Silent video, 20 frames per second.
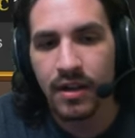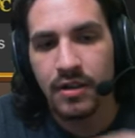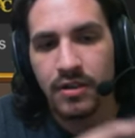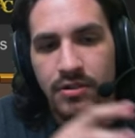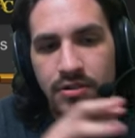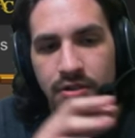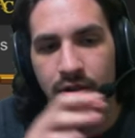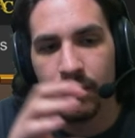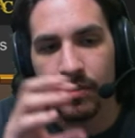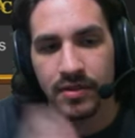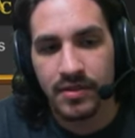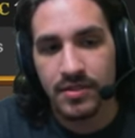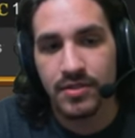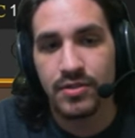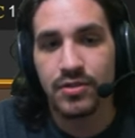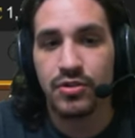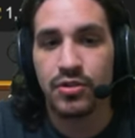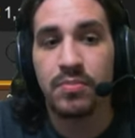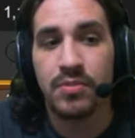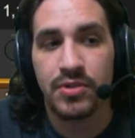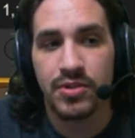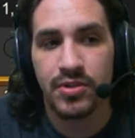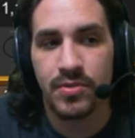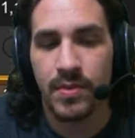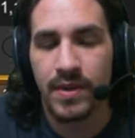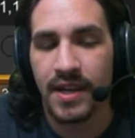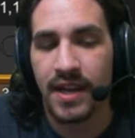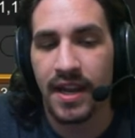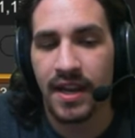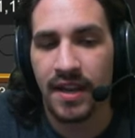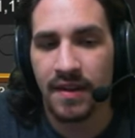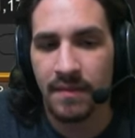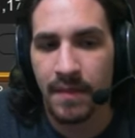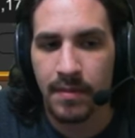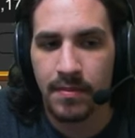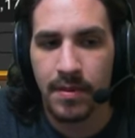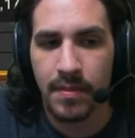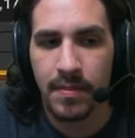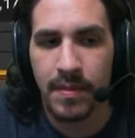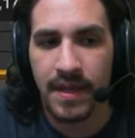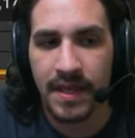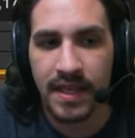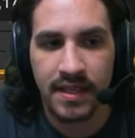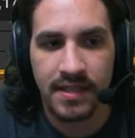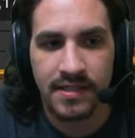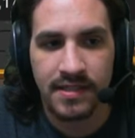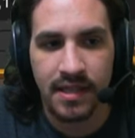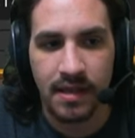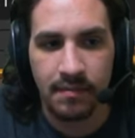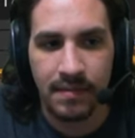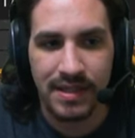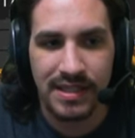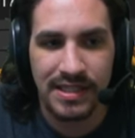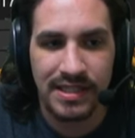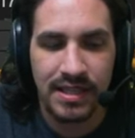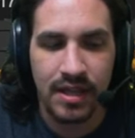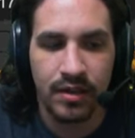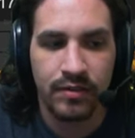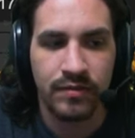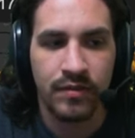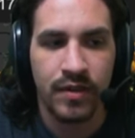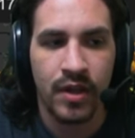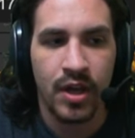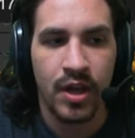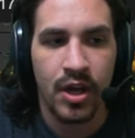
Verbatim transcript: So this is super sweet, and I might be picking this up myself,